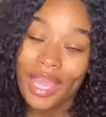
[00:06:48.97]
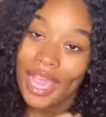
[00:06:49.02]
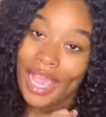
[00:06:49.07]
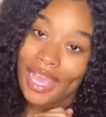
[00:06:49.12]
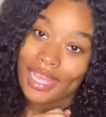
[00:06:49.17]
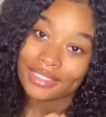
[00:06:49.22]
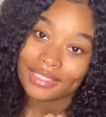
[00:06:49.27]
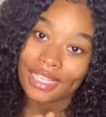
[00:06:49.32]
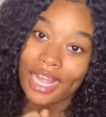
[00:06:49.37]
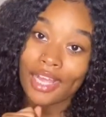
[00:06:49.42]

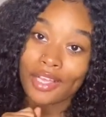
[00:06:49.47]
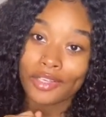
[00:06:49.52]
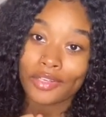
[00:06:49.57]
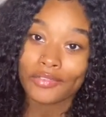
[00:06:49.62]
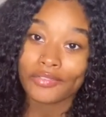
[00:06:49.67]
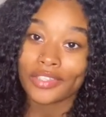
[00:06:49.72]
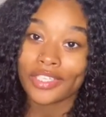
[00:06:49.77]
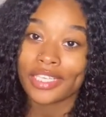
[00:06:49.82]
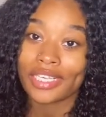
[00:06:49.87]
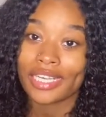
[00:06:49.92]
It's not
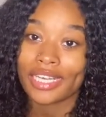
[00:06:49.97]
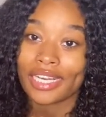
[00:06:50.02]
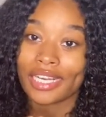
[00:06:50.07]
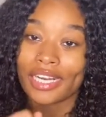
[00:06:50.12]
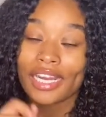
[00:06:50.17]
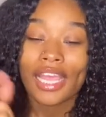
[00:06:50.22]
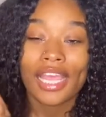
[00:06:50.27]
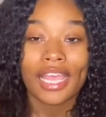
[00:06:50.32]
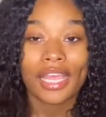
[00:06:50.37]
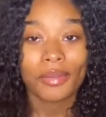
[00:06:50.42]
good for your
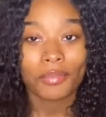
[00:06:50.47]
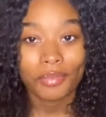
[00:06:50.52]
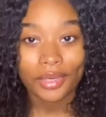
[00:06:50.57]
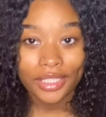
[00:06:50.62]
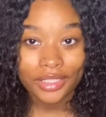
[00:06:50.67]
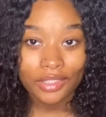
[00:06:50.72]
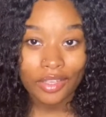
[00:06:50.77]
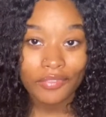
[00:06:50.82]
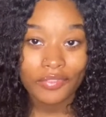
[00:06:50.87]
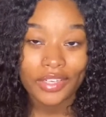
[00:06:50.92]
hair. It
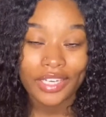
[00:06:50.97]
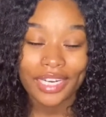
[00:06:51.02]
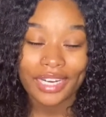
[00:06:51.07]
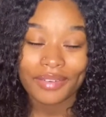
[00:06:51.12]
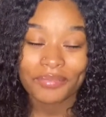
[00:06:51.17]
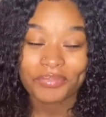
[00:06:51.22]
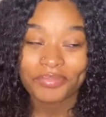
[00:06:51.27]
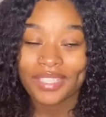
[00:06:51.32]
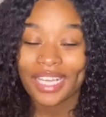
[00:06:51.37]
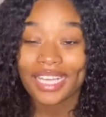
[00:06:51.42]
breaks off your
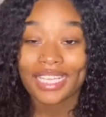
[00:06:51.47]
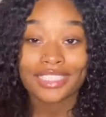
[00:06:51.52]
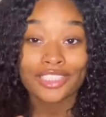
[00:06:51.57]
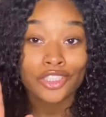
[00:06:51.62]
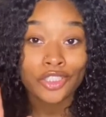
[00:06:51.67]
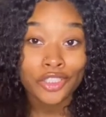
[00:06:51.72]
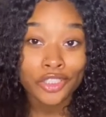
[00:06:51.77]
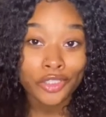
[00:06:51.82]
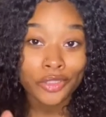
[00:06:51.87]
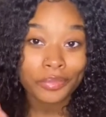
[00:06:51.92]
hair. It's
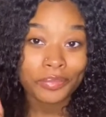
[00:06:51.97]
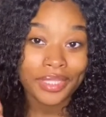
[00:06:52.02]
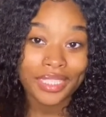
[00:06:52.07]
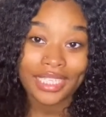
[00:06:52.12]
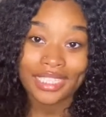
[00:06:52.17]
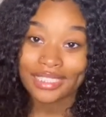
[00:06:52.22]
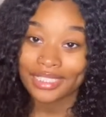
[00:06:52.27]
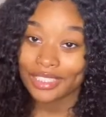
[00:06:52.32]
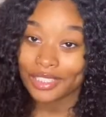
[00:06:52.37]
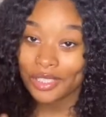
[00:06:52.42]
cute
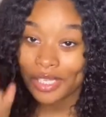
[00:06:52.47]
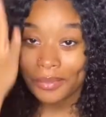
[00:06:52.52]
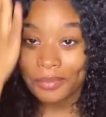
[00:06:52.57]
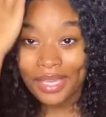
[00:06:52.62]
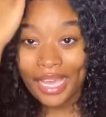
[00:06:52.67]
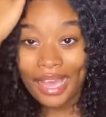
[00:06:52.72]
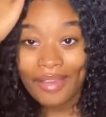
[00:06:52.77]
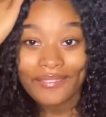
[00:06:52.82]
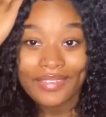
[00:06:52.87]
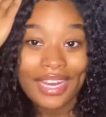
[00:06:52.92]
because if
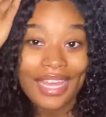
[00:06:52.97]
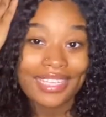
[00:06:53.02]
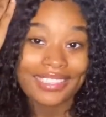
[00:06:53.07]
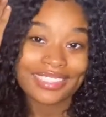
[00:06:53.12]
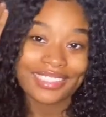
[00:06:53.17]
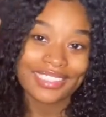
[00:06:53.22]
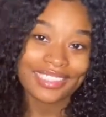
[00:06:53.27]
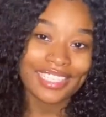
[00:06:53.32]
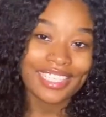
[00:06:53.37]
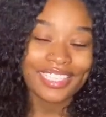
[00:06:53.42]
you having that
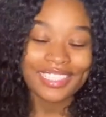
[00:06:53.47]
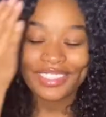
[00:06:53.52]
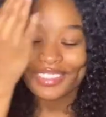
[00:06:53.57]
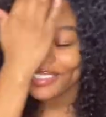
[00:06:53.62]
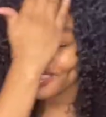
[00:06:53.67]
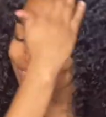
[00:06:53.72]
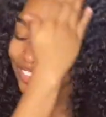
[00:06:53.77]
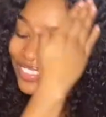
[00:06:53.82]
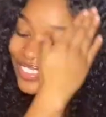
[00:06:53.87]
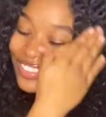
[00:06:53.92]
slick, you
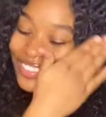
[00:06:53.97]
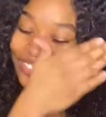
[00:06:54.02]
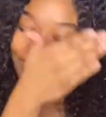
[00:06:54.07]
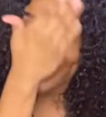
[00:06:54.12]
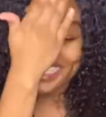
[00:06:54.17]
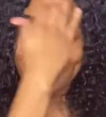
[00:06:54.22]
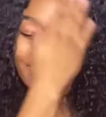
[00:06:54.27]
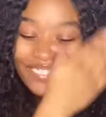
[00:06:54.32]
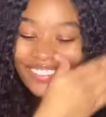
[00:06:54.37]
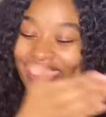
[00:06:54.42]
know,
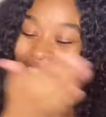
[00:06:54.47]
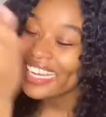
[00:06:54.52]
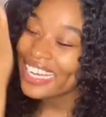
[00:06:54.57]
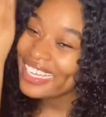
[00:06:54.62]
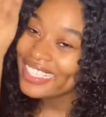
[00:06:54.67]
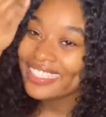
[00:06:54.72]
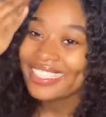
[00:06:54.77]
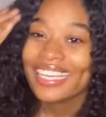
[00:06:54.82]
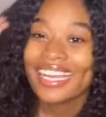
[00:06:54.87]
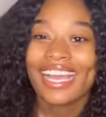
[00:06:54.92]
it having
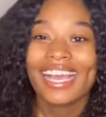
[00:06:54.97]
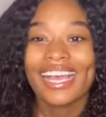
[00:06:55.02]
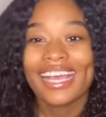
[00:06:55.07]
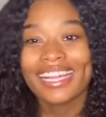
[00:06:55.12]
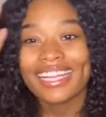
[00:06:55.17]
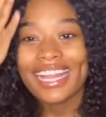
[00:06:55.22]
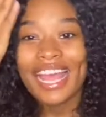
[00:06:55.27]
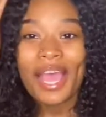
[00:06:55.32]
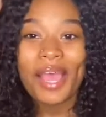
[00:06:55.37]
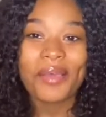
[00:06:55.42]
that,
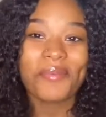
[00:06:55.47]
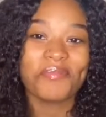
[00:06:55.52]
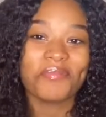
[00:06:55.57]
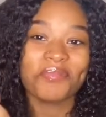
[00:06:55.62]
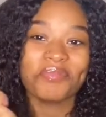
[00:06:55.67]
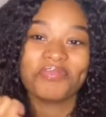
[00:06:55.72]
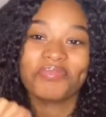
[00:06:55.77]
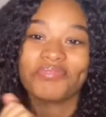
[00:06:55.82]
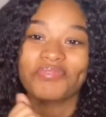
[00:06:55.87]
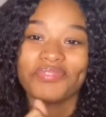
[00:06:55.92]
that
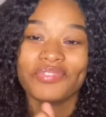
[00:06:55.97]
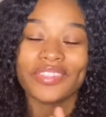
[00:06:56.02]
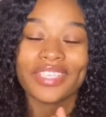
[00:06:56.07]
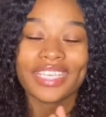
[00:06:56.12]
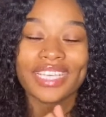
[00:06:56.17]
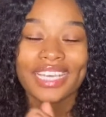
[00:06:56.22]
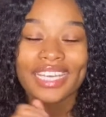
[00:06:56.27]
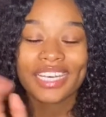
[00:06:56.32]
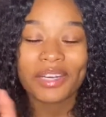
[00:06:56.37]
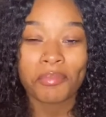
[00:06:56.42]

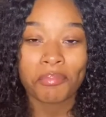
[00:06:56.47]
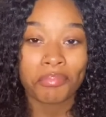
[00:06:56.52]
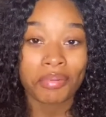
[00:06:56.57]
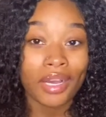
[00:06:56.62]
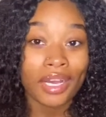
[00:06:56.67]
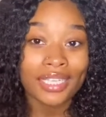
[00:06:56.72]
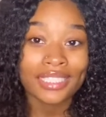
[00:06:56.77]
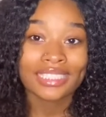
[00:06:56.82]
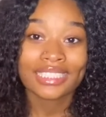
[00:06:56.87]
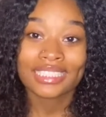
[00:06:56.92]
freaking
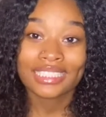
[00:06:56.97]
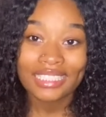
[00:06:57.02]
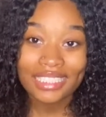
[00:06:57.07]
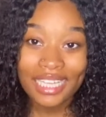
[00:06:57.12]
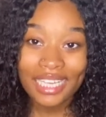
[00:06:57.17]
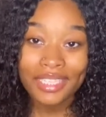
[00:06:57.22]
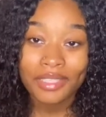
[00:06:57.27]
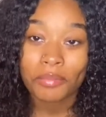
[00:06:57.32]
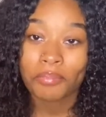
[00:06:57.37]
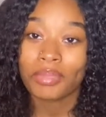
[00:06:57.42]
bun
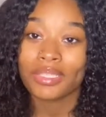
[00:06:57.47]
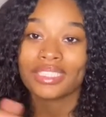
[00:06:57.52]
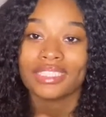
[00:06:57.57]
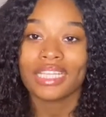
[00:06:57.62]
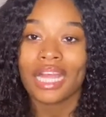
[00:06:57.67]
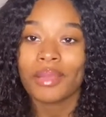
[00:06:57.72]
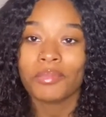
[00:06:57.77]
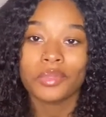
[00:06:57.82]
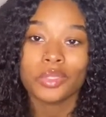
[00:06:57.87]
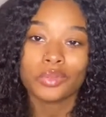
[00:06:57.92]
slick, but
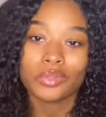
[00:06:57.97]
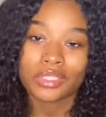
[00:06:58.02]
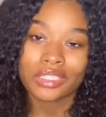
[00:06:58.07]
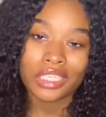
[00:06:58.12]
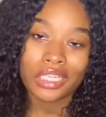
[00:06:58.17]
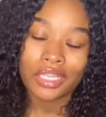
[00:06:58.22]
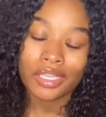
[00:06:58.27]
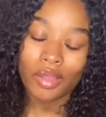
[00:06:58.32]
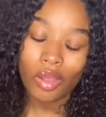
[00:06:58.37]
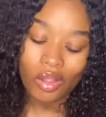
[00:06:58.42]
stop using
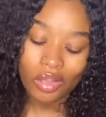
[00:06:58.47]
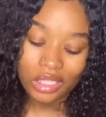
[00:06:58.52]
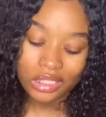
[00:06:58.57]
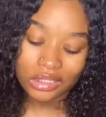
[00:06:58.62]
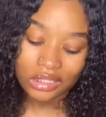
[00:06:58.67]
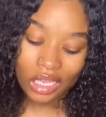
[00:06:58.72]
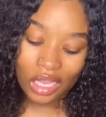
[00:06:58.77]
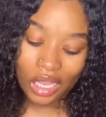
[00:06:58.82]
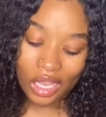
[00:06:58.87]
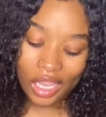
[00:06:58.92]
it all the
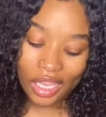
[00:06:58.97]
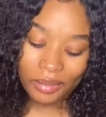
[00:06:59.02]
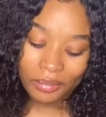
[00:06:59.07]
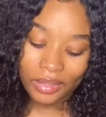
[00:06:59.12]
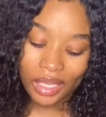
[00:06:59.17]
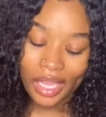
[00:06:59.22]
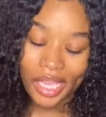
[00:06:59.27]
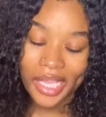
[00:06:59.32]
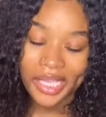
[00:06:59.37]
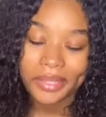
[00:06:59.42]
time.
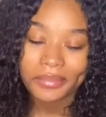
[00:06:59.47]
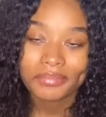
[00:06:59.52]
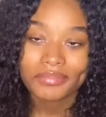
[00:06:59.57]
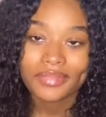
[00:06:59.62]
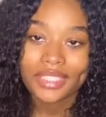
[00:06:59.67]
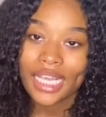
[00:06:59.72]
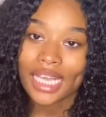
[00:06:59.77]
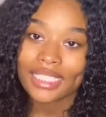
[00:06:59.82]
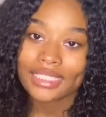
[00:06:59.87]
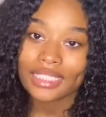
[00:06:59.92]
Like,
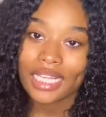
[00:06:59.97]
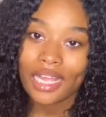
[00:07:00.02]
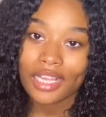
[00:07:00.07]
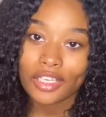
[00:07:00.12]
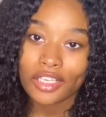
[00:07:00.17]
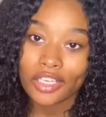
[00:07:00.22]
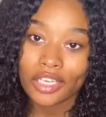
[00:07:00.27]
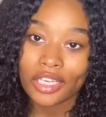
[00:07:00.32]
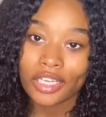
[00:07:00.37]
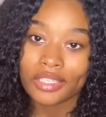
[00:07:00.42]
it's
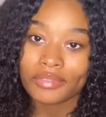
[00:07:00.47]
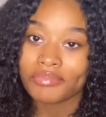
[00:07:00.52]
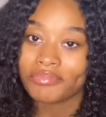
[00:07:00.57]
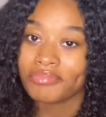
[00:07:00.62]
not good.